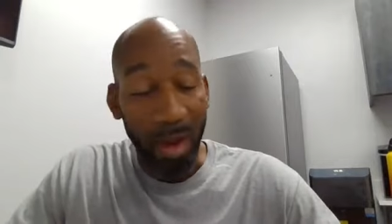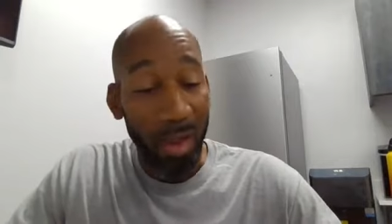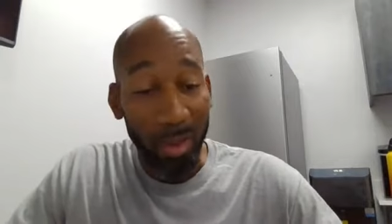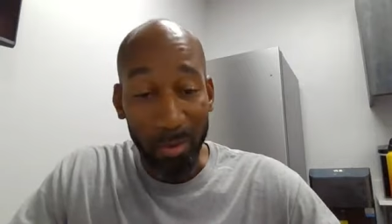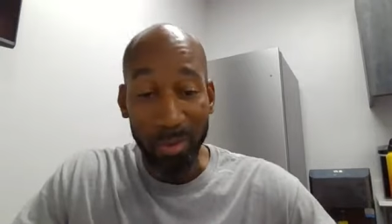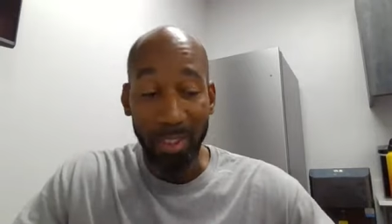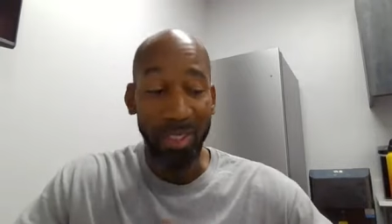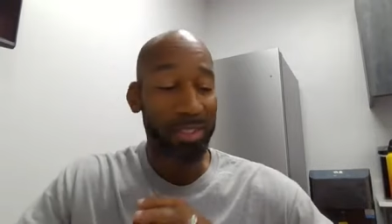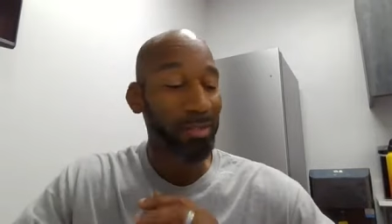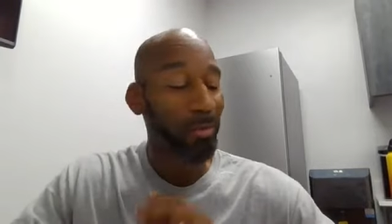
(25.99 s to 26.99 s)
All of those
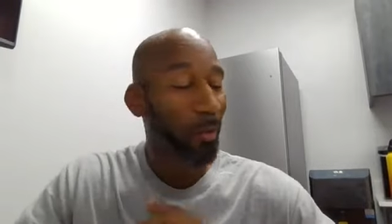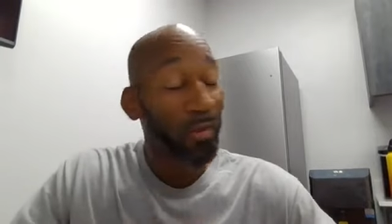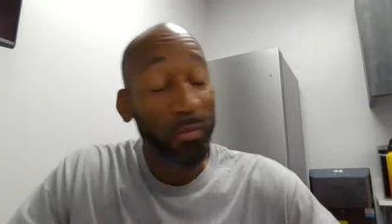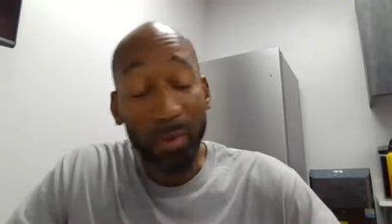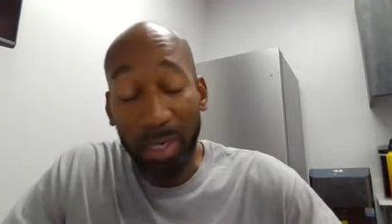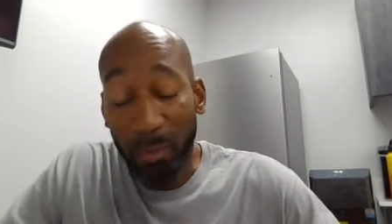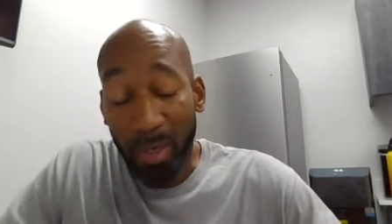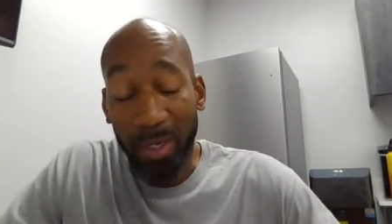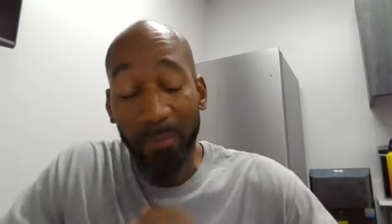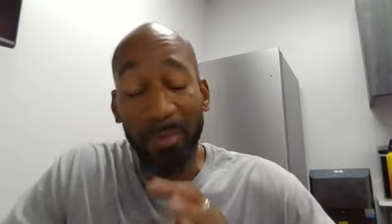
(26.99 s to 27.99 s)
things. It's a wonderful day to
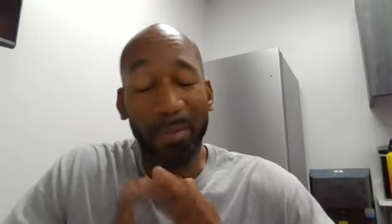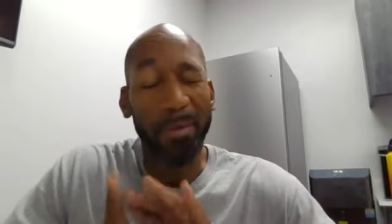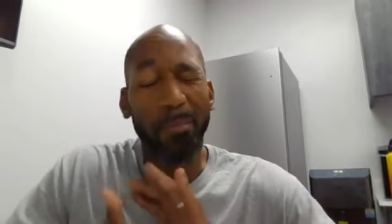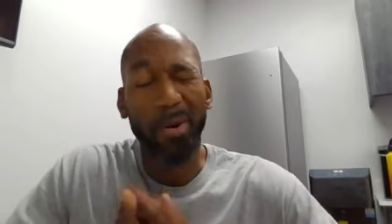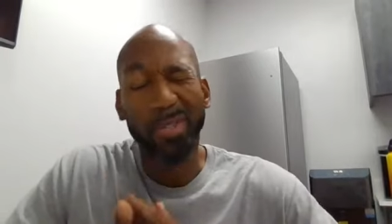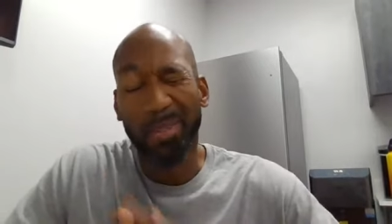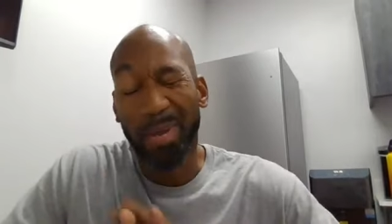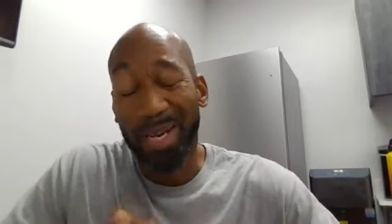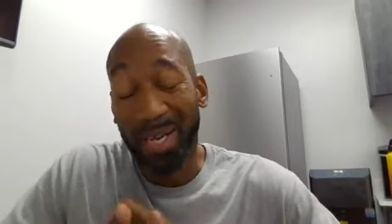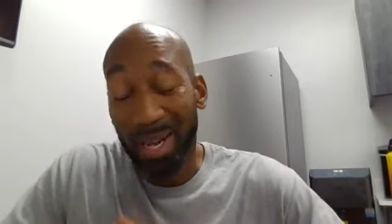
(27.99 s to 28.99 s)
wake up and be able to boast in
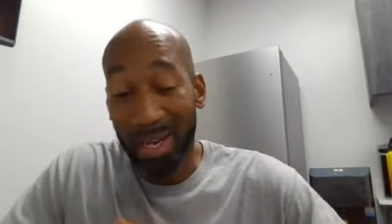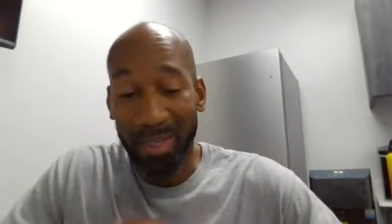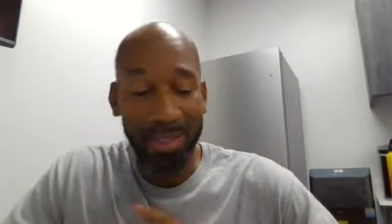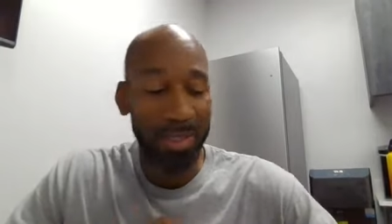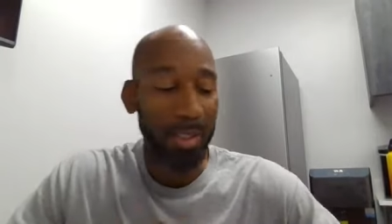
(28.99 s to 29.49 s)
my God.